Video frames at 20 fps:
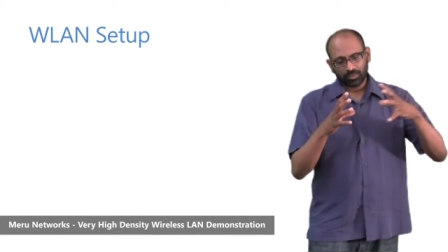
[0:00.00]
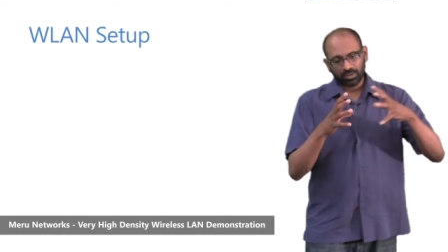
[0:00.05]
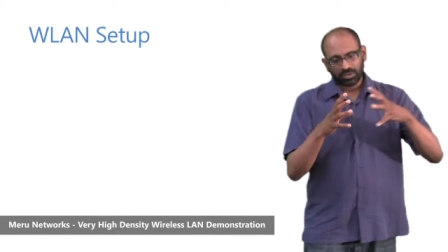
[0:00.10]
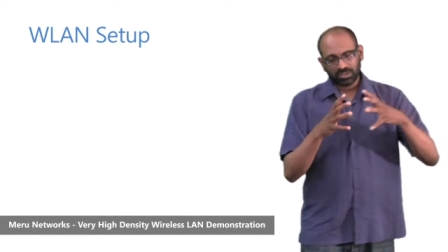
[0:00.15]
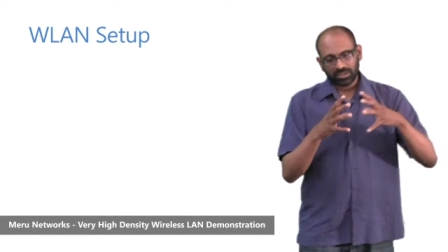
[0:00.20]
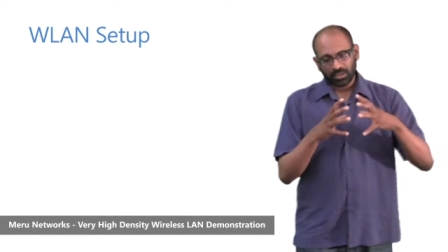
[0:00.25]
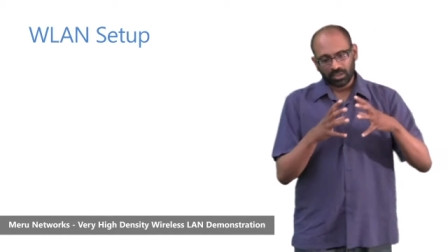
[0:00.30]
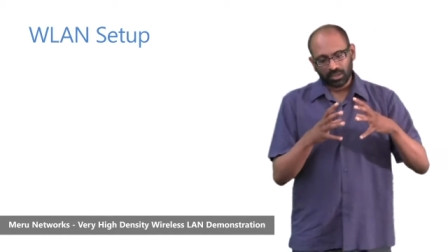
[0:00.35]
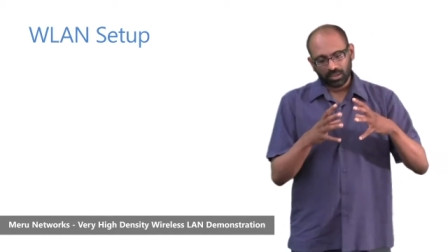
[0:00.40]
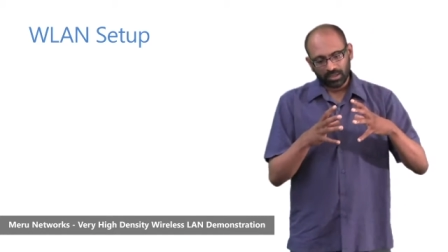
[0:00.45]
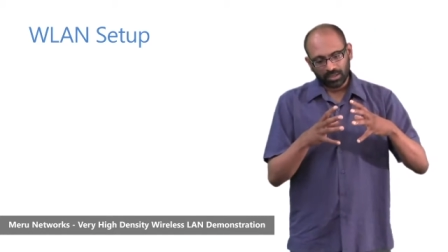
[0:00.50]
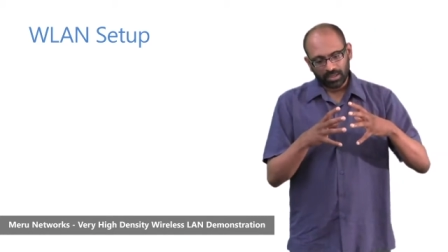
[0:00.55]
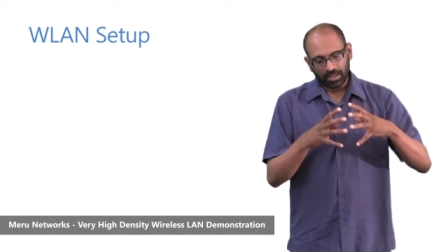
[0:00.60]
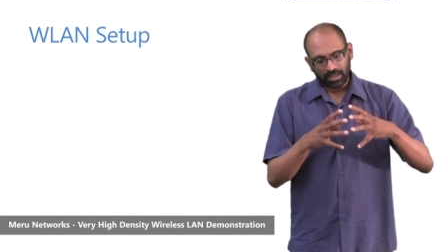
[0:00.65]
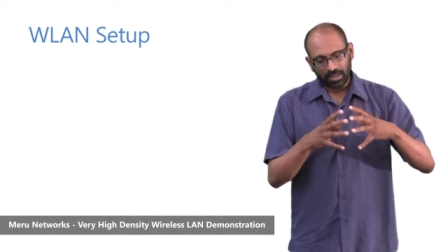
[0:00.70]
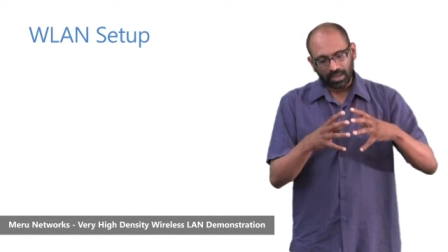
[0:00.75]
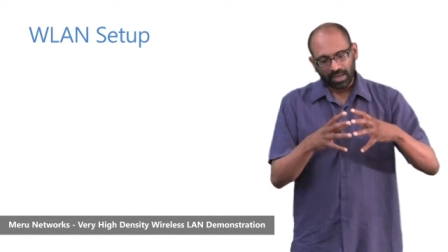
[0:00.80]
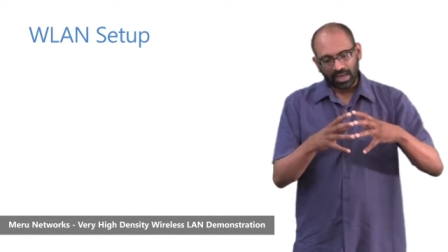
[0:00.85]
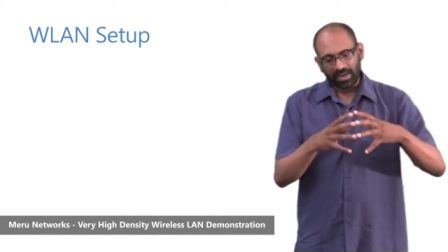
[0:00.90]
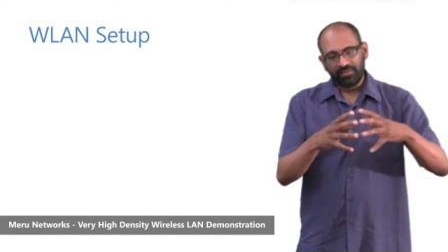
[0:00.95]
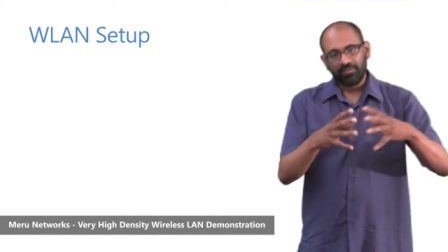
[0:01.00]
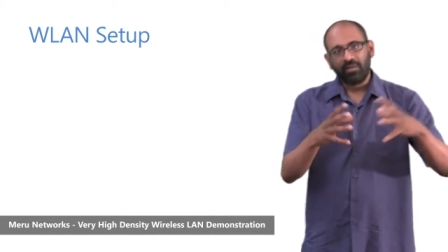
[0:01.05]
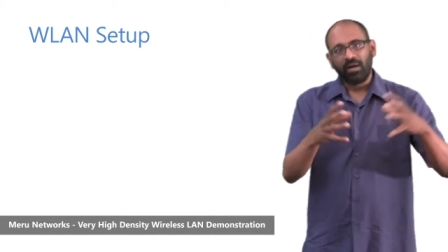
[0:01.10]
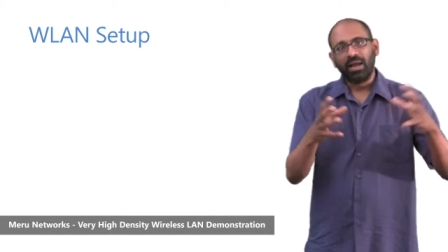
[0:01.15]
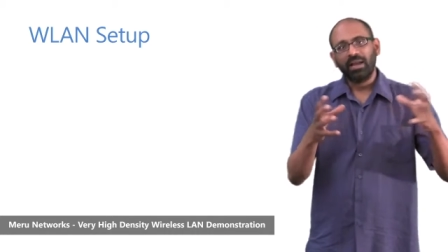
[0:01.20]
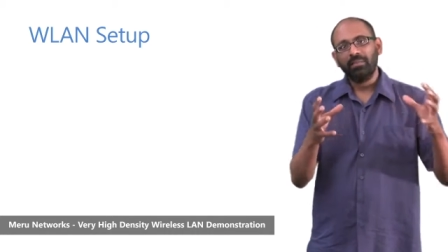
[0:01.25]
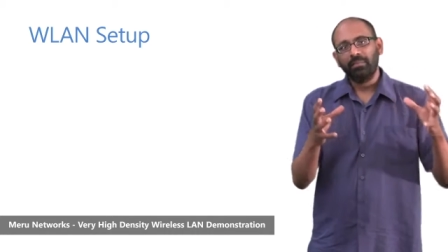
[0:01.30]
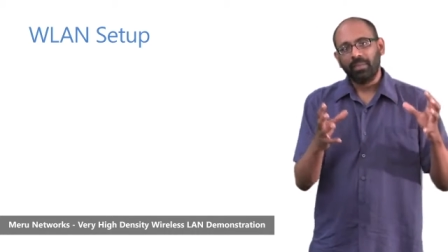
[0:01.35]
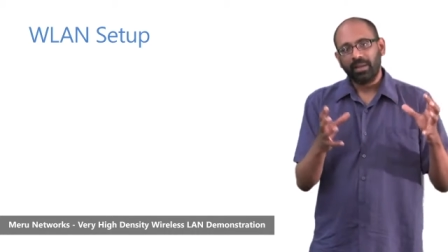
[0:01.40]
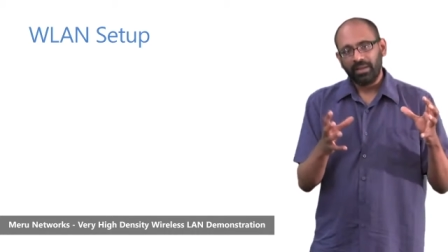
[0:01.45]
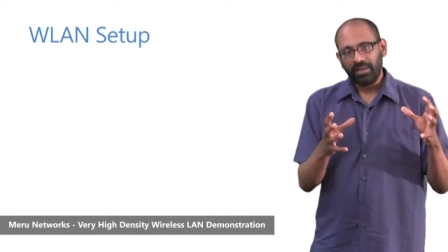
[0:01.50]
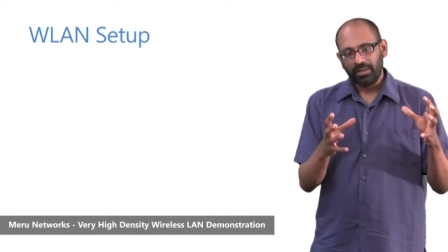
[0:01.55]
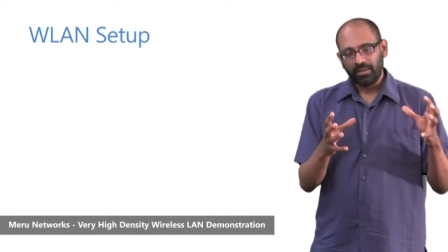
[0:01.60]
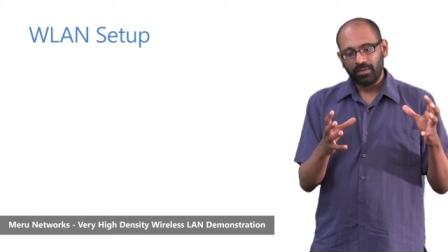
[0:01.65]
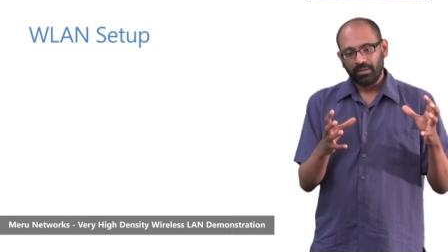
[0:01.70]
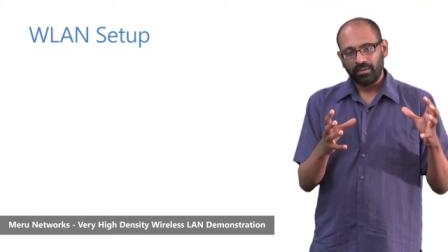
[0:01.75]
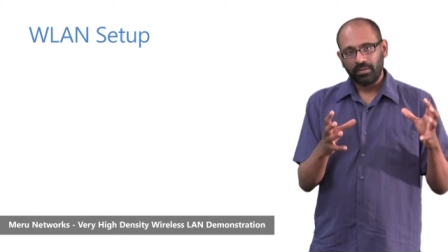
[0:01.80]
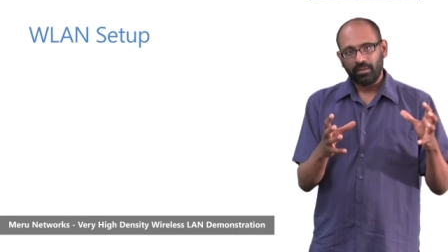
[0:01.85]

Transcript: was the environment,